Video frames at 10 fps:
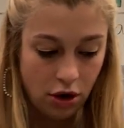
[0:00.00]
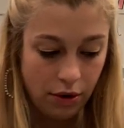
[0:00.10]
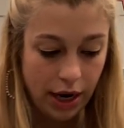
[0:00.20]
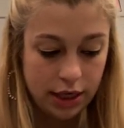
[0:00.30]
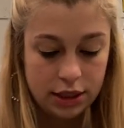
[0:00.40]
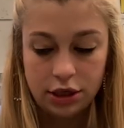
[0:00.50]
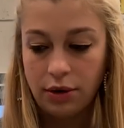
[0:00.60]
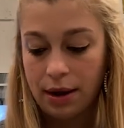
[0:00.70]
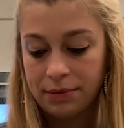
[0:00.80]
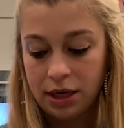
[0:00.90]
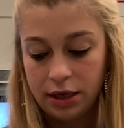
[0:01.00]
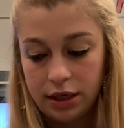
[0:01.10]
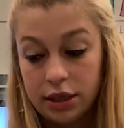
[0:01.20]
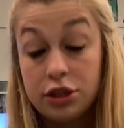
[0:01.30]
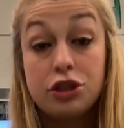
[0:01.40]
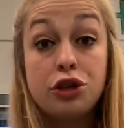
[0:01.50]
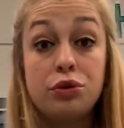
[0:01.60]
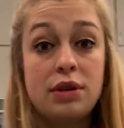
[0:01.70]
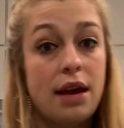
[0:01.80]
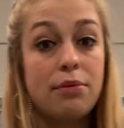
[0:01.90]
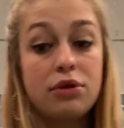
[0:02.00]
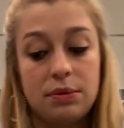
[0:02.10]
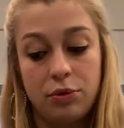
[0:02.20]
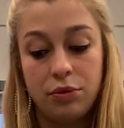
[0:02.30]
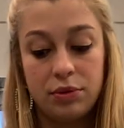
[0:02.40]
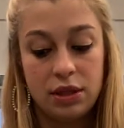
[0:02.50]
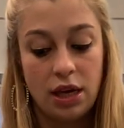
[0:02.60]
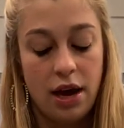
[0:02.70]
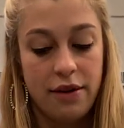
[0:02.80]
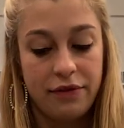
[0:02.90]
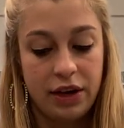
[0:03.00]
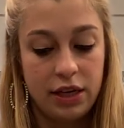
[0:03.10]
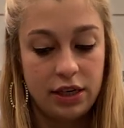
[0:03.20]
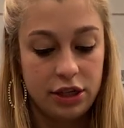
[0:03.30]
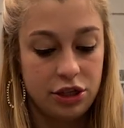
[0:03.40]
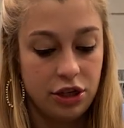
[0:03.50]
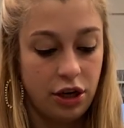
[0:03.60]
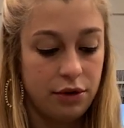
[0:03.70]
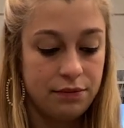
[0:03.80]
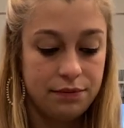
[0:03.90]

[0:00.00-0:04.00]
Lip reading: All right, so I'm gonna need 2 tablespoons of conditioner.